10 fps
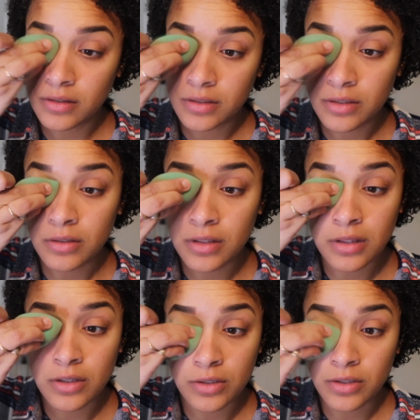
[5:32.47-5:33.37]
so that
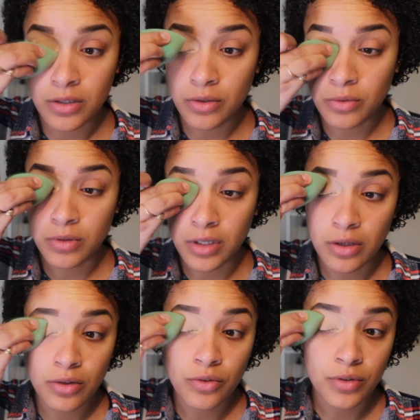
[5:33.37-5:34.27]
there are no
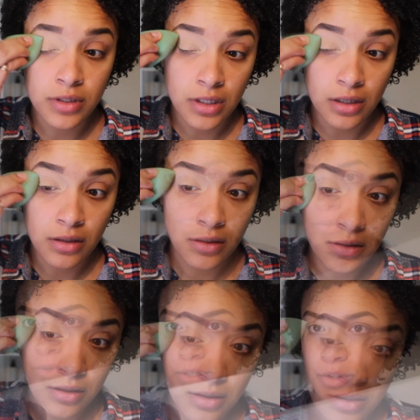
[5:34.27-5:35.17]
like creasing. So
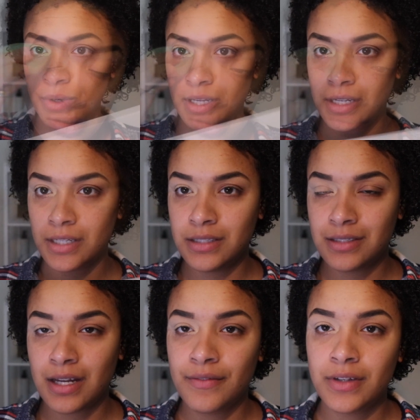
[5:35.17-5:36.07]
we're going to go ahead and
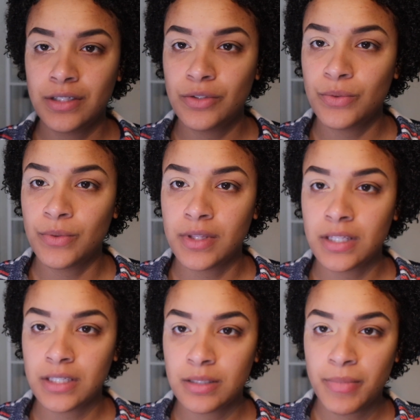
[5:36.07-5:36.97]
dive into
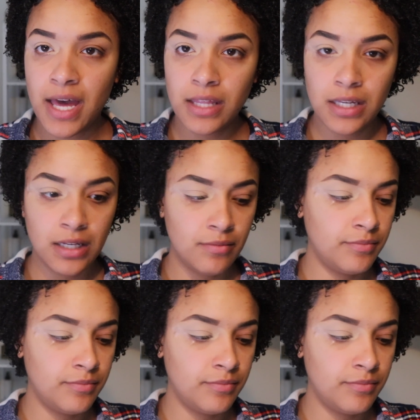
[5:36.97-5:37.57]
this palette.